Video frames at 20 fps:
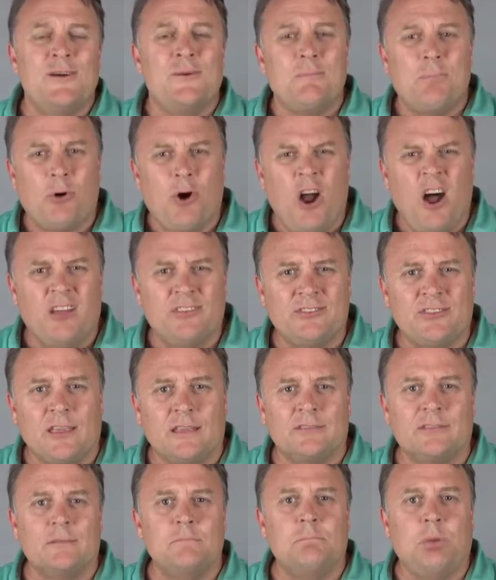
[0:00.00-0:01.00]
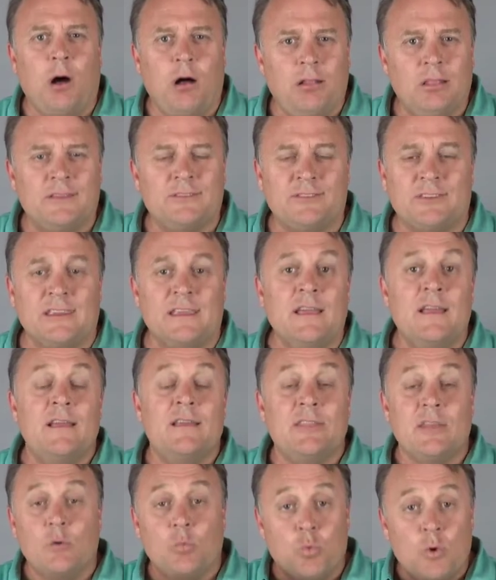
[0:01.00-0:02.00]
process, and policy
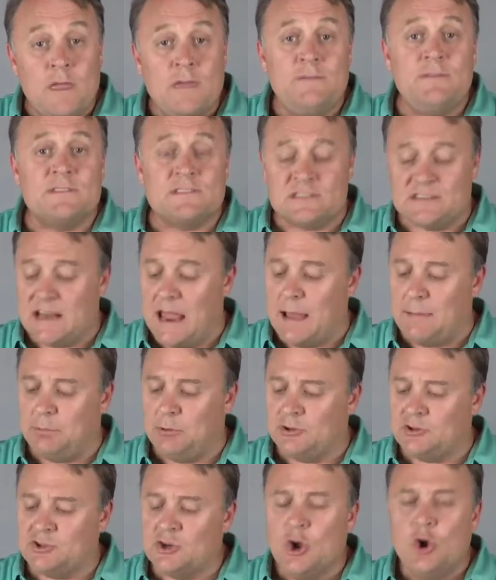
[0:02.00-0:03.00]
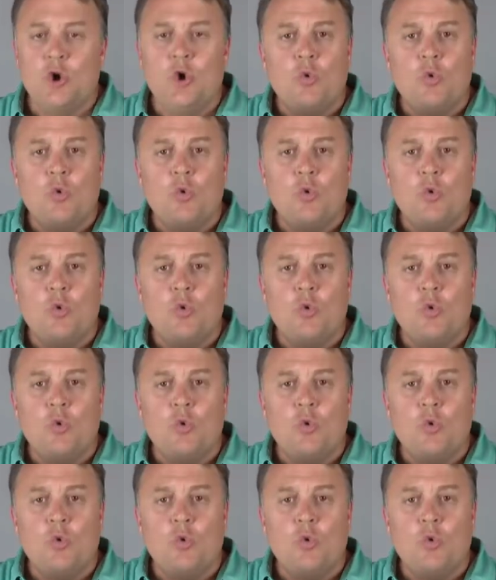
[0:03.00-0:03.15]
that we've established,